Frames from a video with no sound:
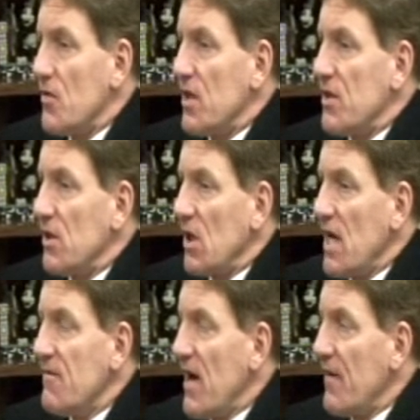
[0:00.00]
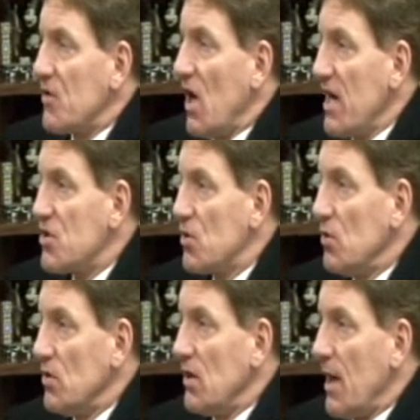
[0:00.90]
that the life after high
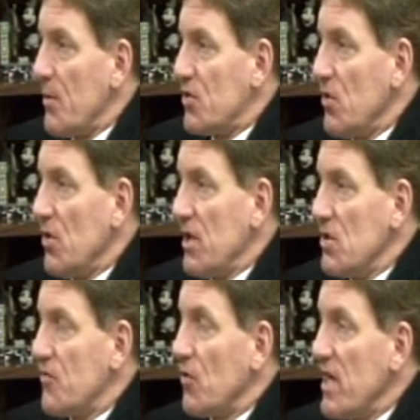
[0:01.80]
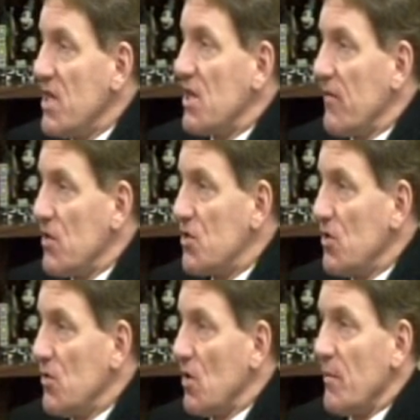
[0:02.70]
school opportunities for each and every
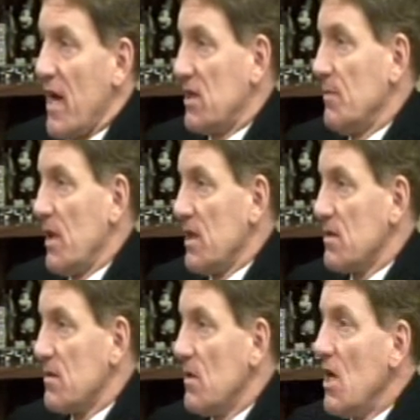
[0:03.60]
student are maximized.